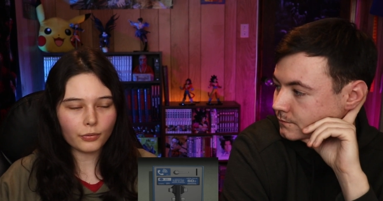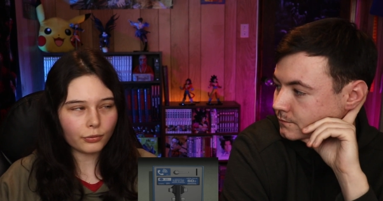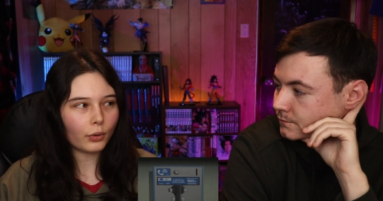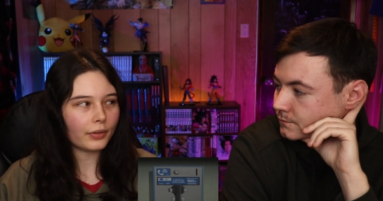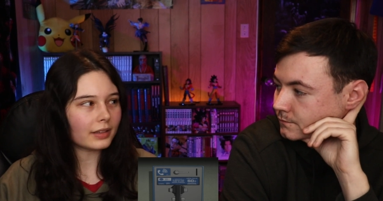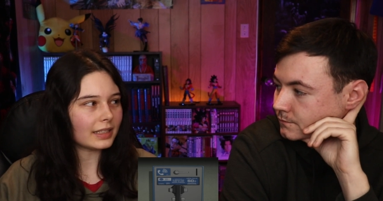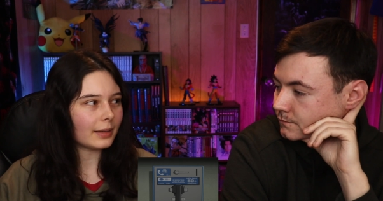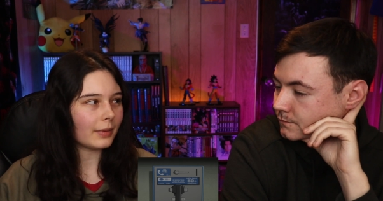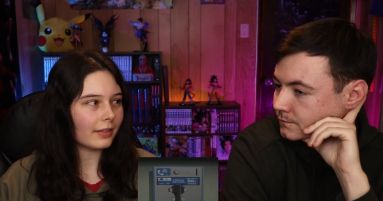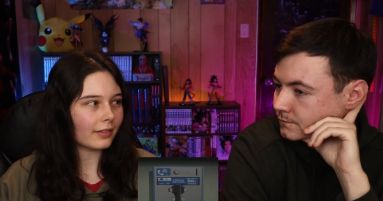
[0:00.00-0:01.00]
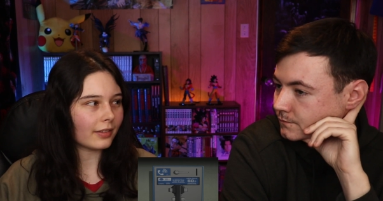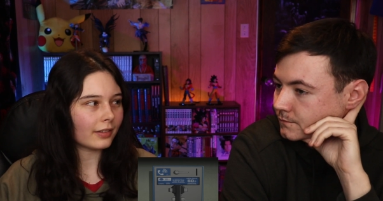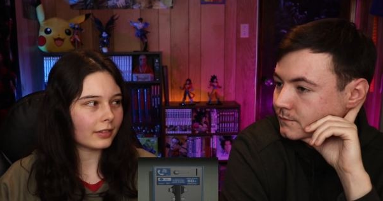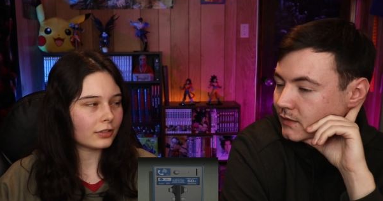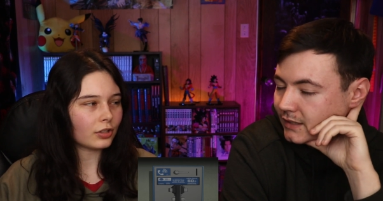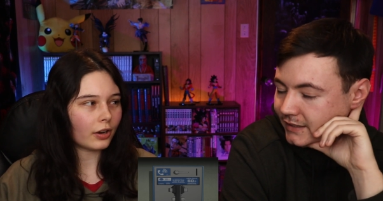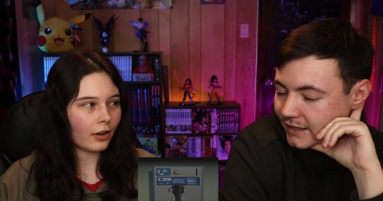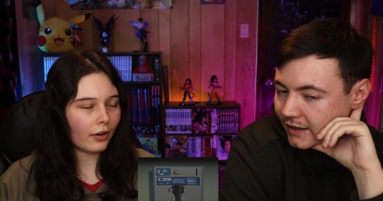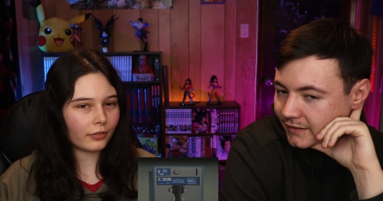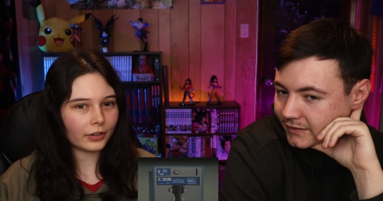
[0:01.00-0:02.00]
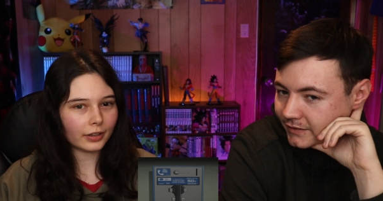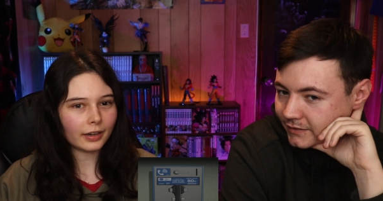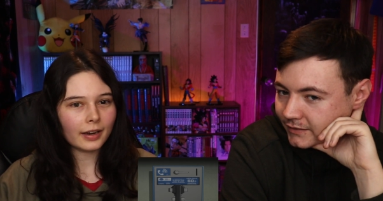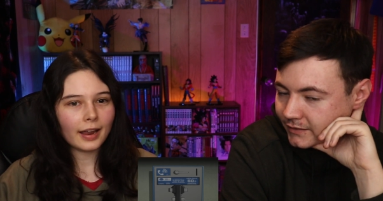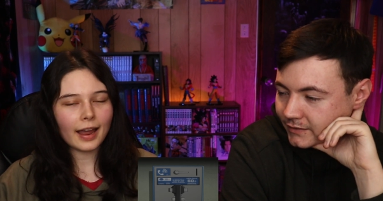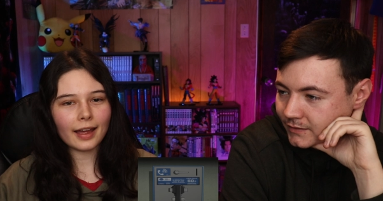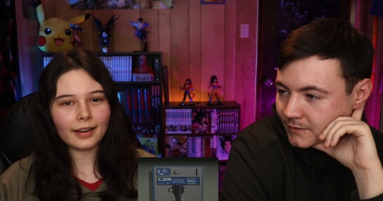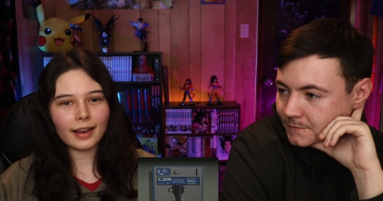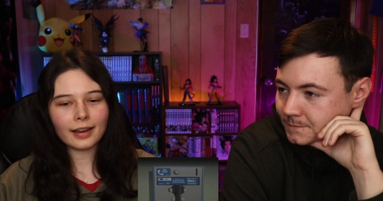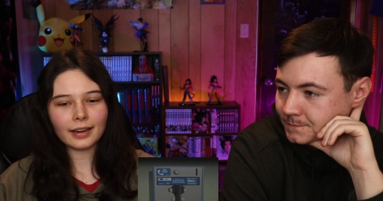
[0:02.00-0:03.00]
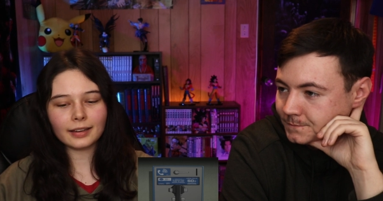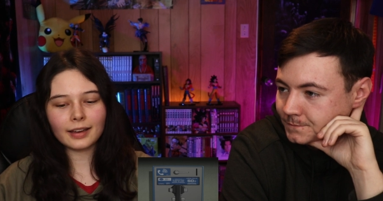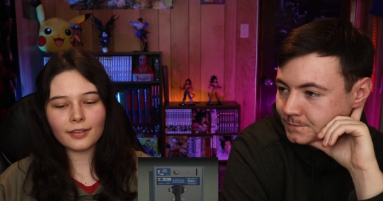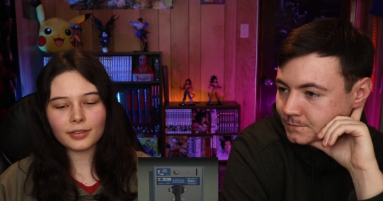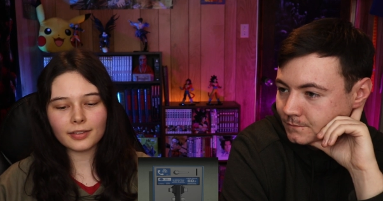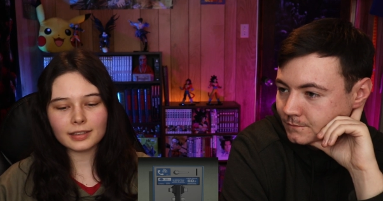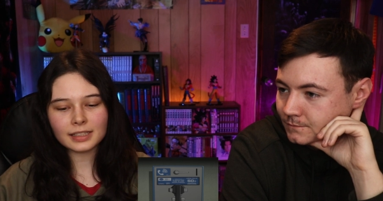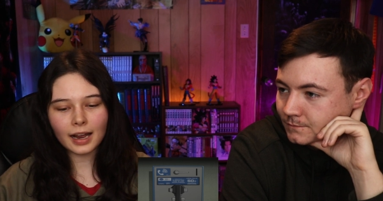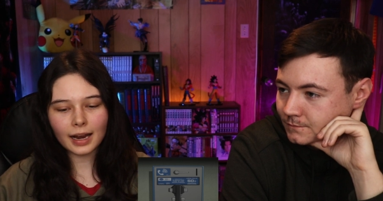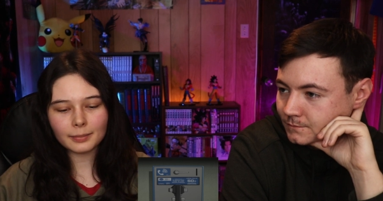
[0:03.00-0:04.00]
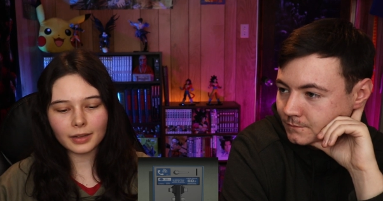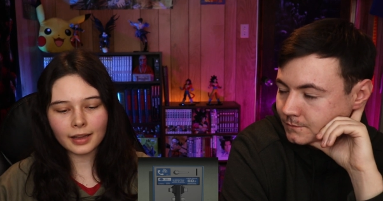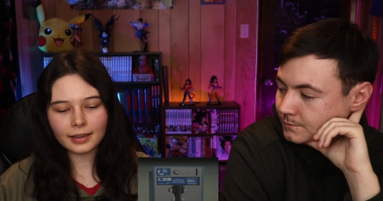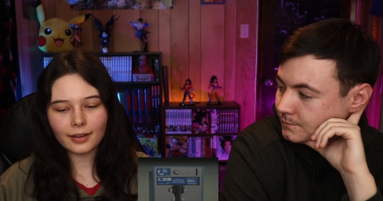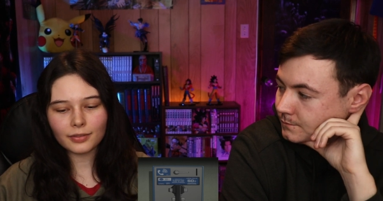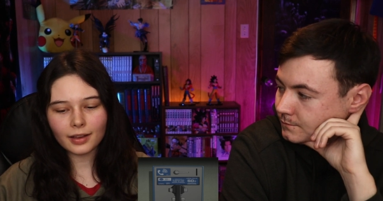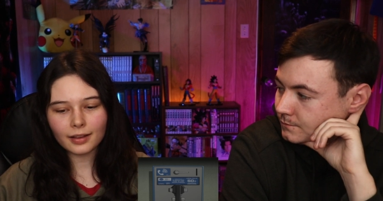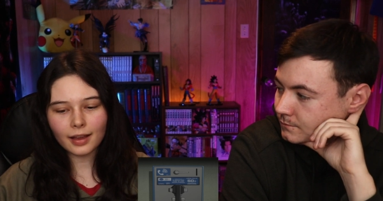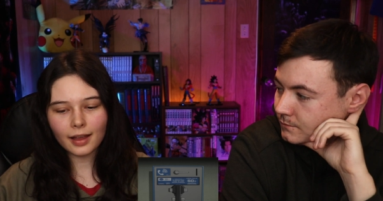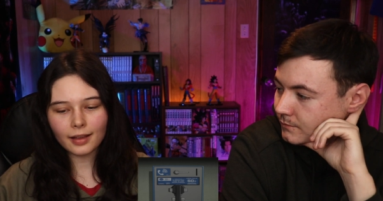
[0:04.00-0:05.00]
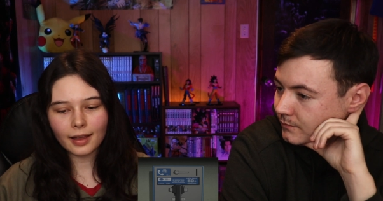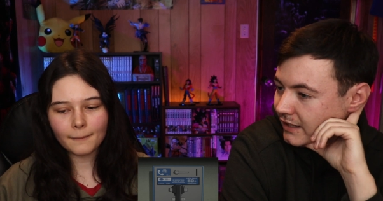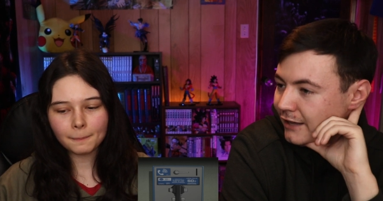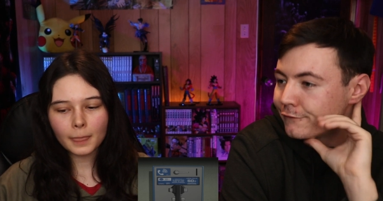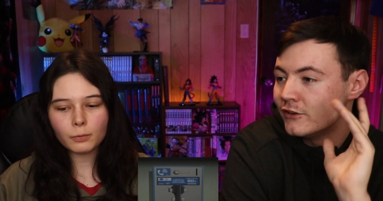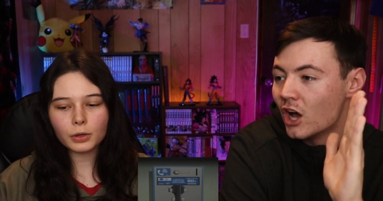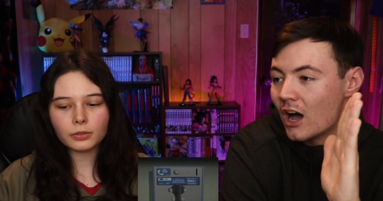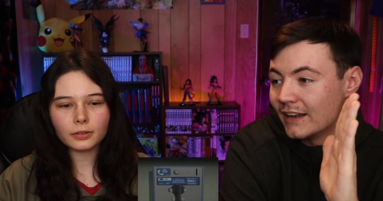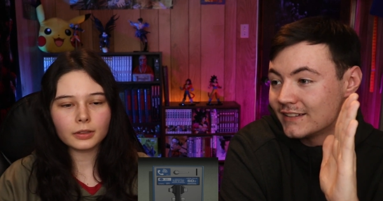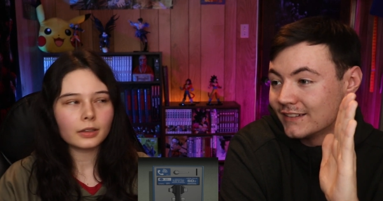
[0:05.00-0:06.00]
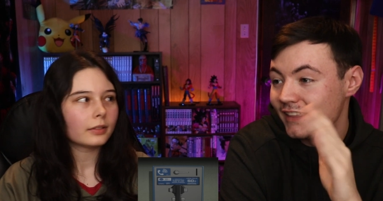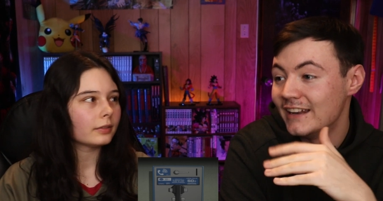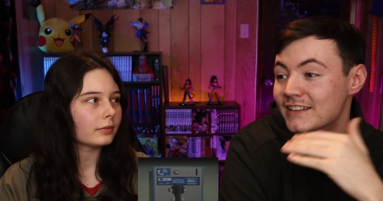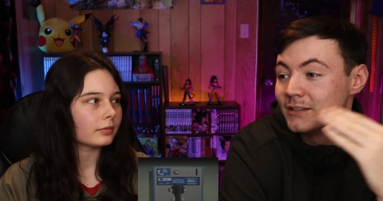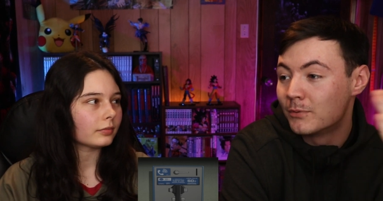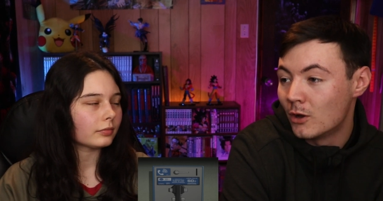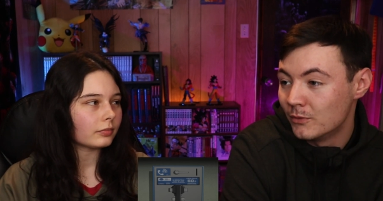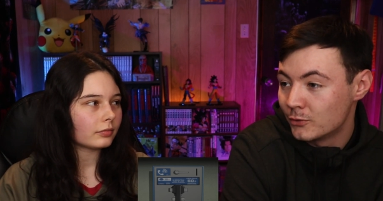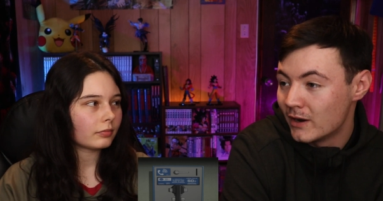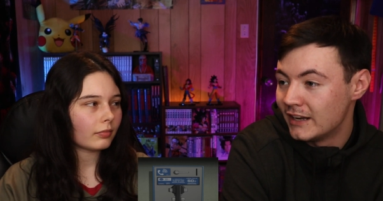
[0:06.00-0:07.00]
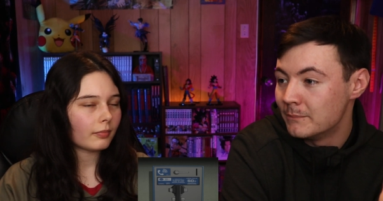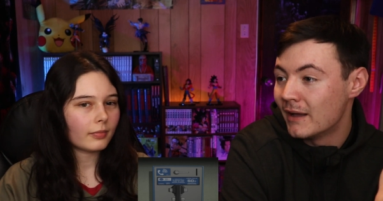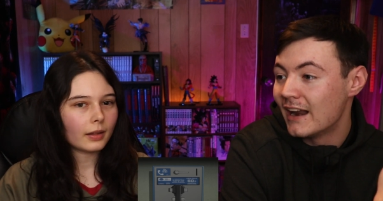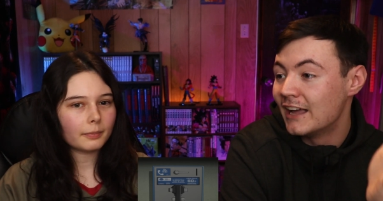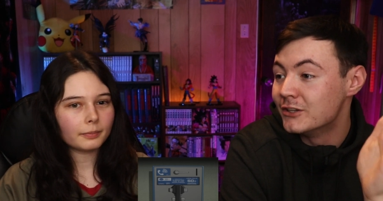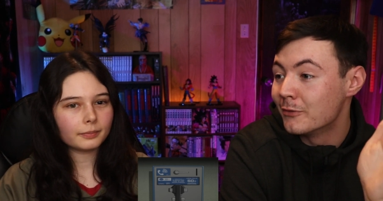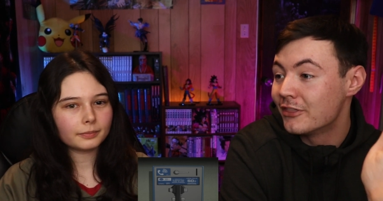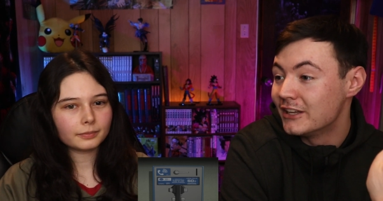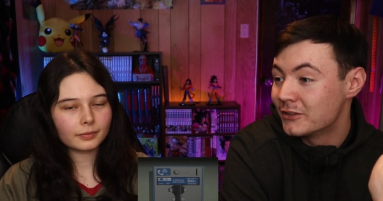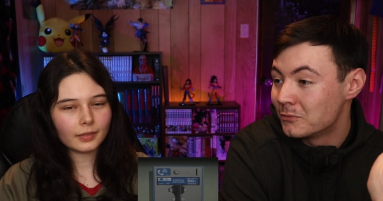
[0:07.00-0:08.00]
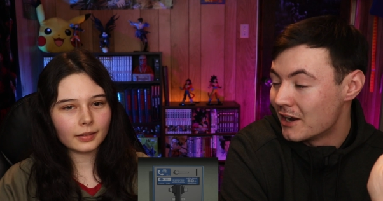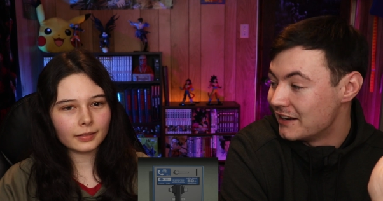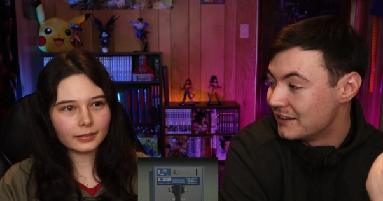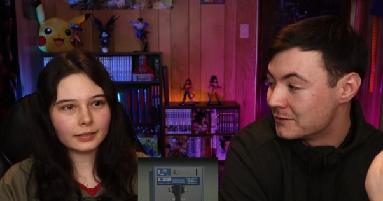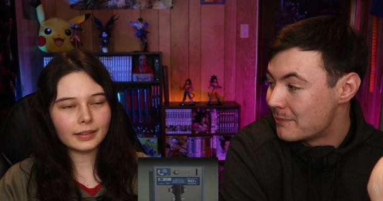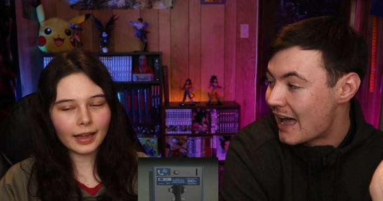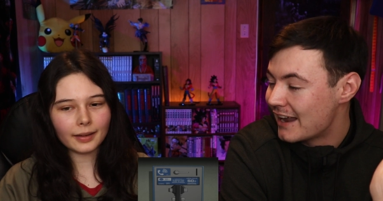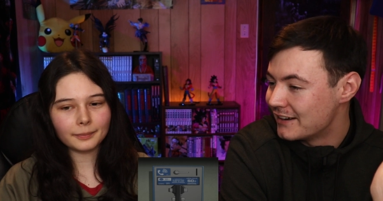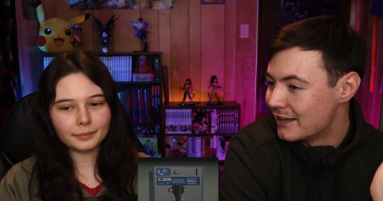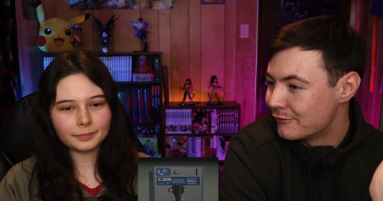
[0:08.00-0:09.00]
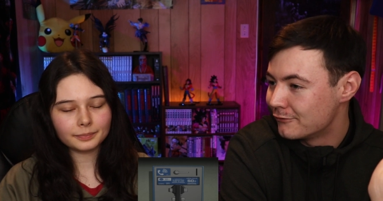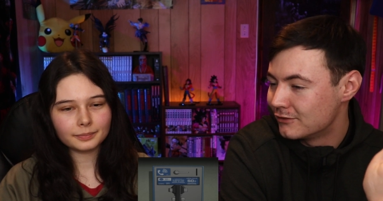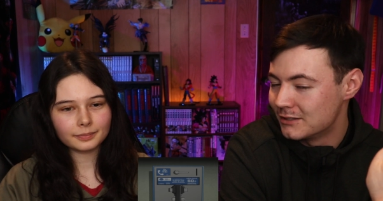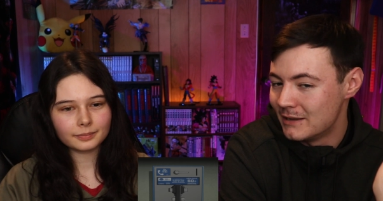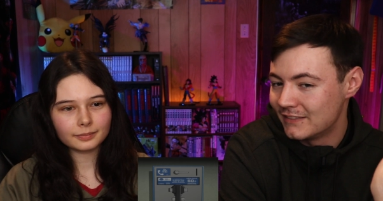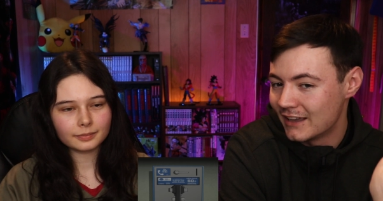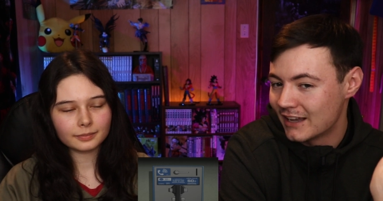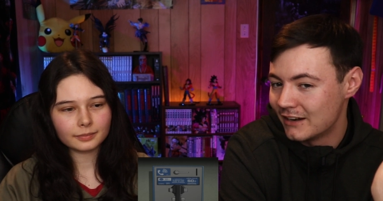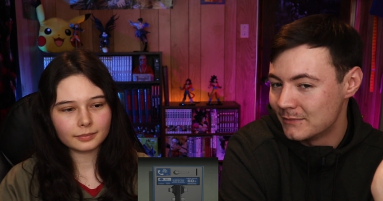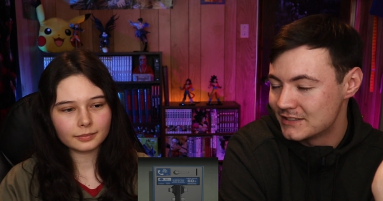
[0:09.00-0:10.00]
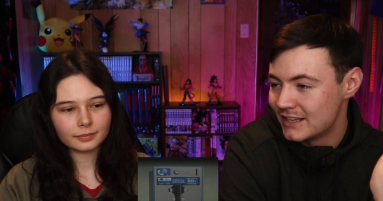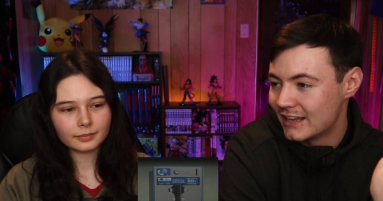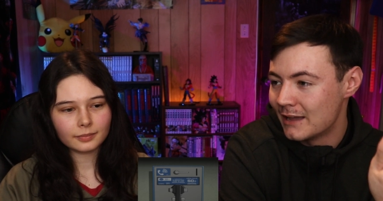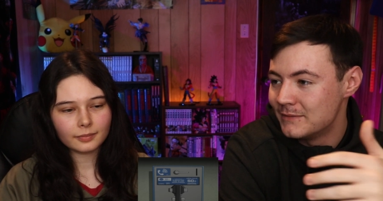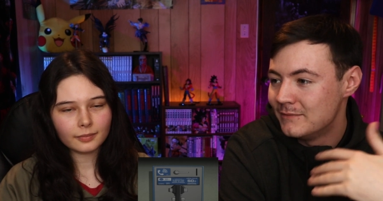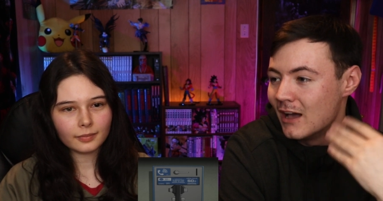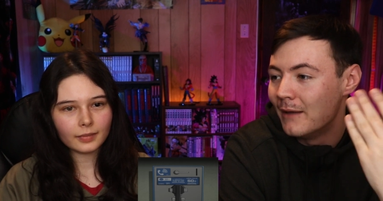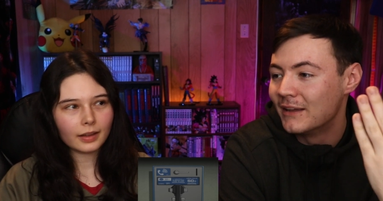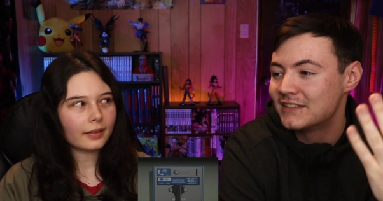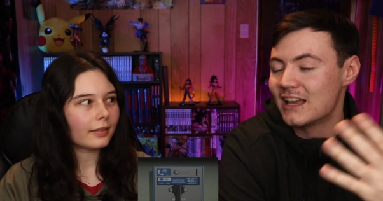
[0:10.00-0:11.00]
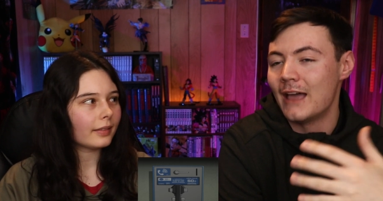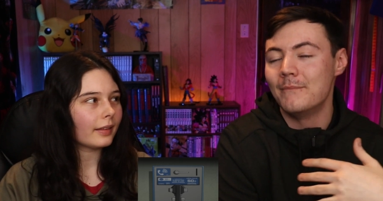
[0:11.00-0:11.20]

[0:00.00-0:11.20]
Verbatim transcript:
Speaker 1: before the demons took yes. over and and it gives us a time it gives us
Speaker 2: if not, then it's a problem with the writing. But I don't think the writing is yeah. bad enough to make that kind of mistake. I'm I'm ex-